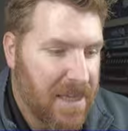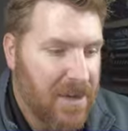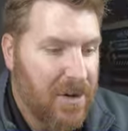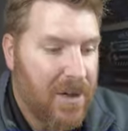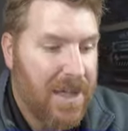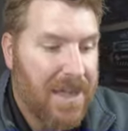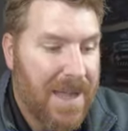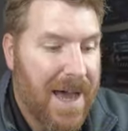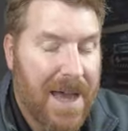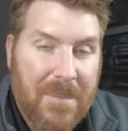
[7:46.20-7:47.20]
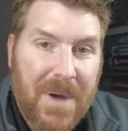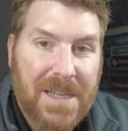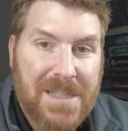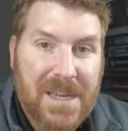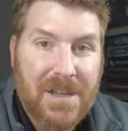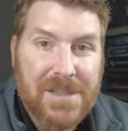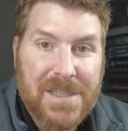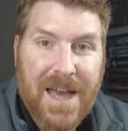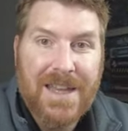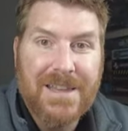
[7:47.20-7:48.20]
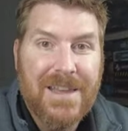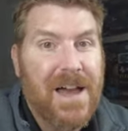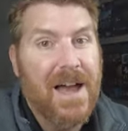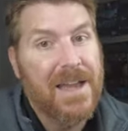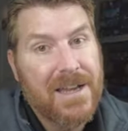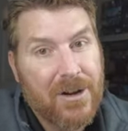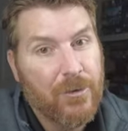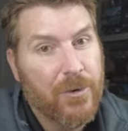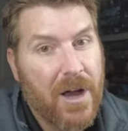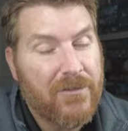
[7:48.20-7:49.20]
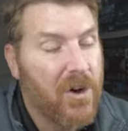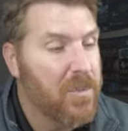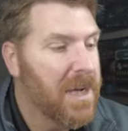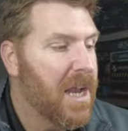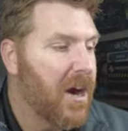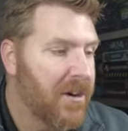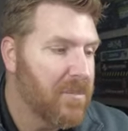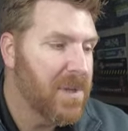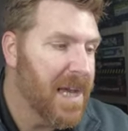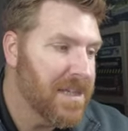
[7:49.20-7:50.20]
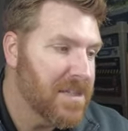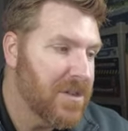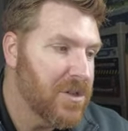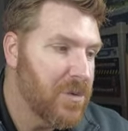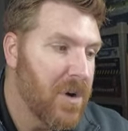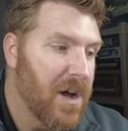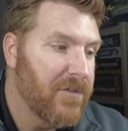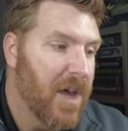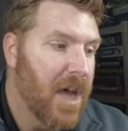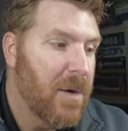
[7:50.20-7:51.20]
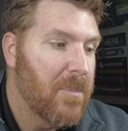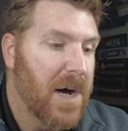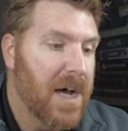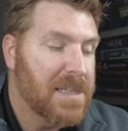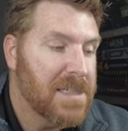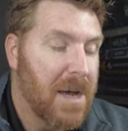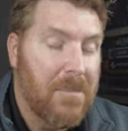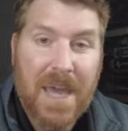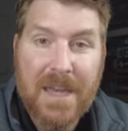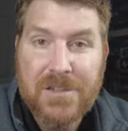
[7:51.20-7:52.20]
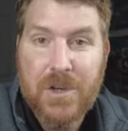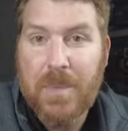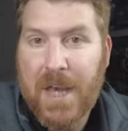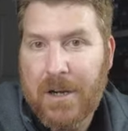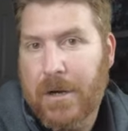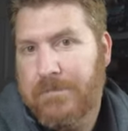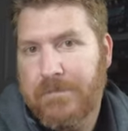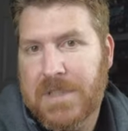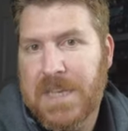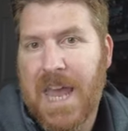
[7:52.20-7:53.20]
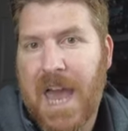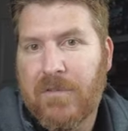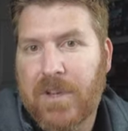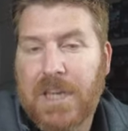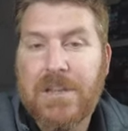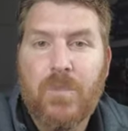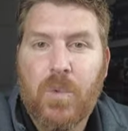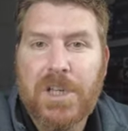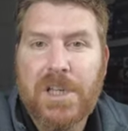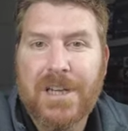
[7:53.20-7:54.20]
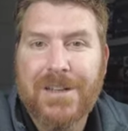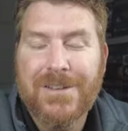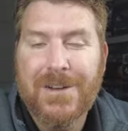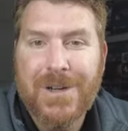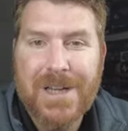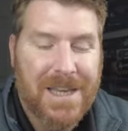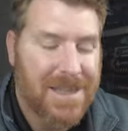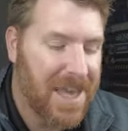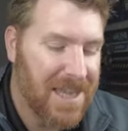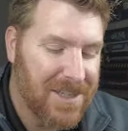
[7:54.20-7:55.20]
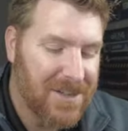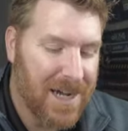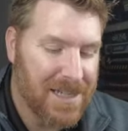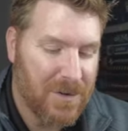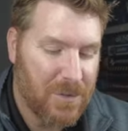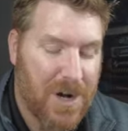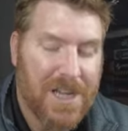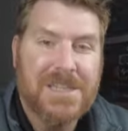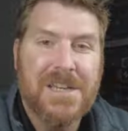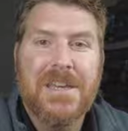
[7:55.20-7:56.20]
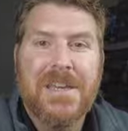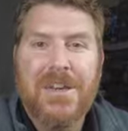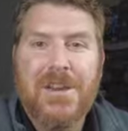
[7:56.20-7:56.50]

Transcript: Hill. Not much else, not a lot. Rough opening. I heard blasters are rough, but megas are better. Didn't have any. What are you going to do? Thank you guys for watching.